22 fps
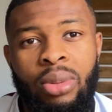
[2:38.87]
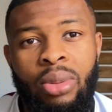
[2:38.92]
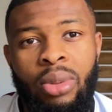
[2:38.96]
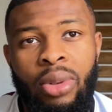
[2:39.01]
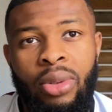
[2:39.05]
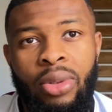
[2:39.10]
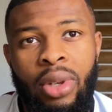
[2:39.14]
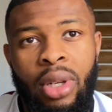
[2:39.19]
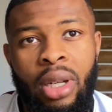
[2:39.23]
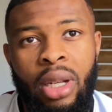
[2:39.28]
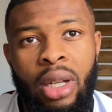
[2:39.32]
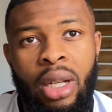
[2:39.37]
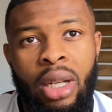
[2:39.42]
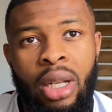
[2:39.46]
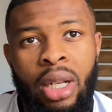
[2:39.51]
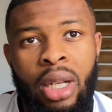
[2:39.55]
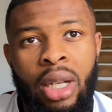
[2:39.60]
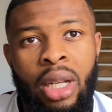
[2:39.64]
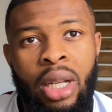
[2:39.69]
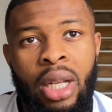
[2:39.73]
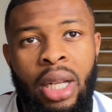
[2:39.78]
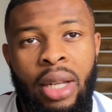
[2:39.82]
With
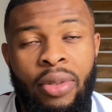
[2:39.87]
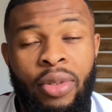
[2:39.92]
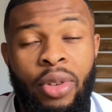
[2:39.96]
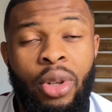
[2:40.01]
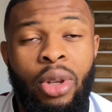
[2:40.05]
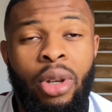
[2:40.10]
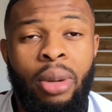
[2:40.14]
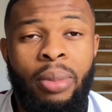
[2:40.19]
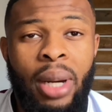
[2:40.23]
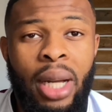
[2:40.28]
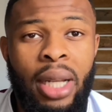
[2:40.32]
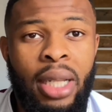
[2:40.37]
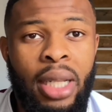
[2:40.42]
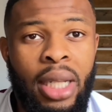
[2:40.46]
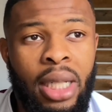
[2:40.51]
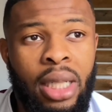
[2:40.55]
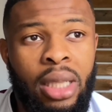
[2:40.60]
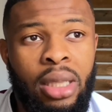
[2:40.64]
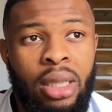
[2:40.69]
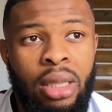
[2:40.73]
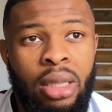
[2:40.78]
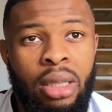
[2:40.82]
if you know about
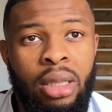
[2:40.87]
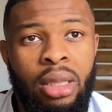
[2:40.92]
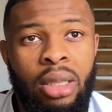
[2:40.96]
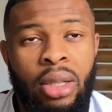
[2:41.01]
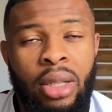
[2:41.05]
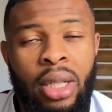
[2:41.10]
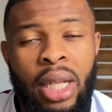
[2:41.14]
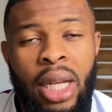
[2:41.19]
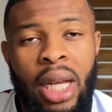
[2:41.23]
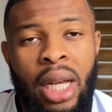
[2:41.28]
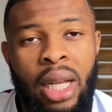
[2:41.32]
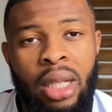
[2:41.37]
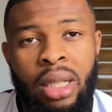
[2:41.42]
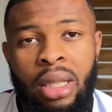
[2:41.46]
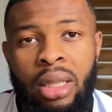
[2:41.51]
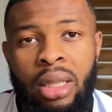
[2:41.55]
digs. So yeah,